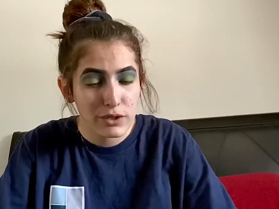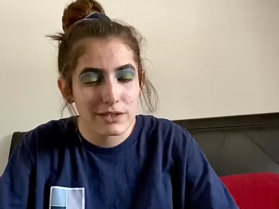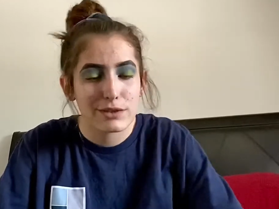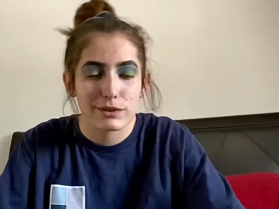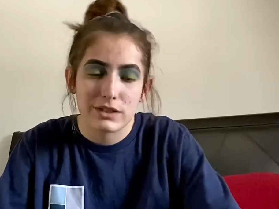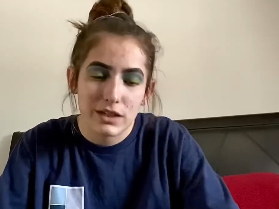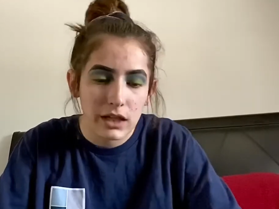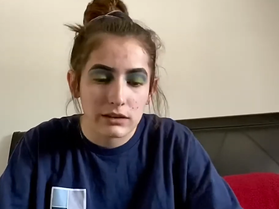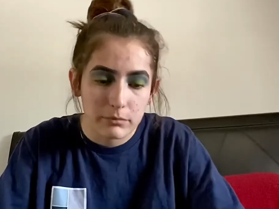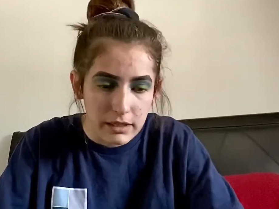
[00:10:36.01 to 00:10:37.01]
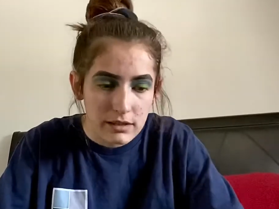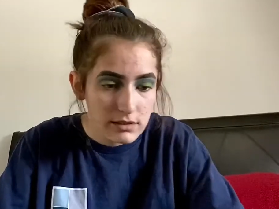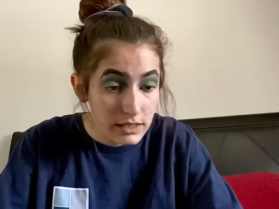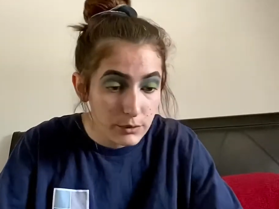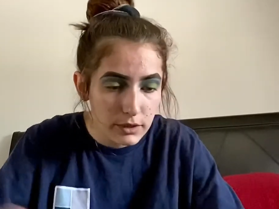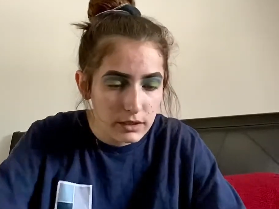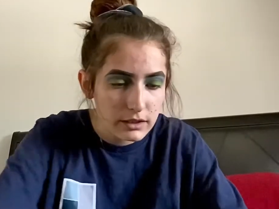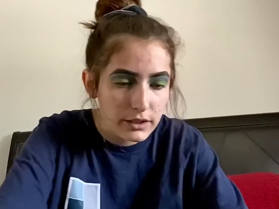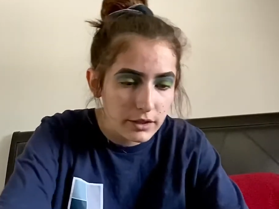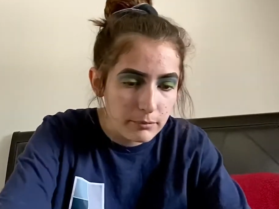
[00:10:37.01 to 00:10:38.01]
so it's not the best liquid
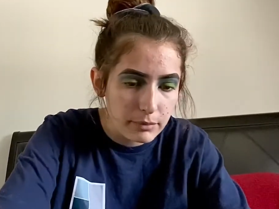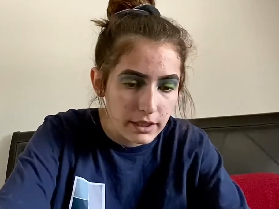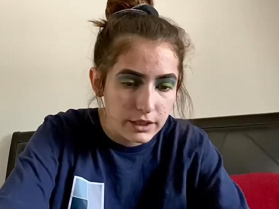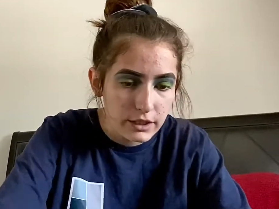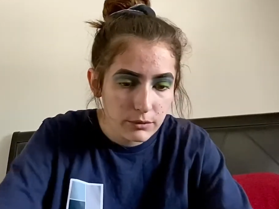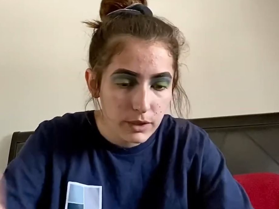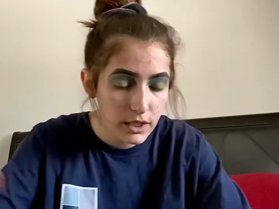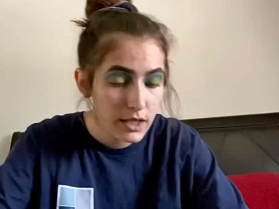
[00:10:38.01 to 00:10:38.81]
glitter, but you know what,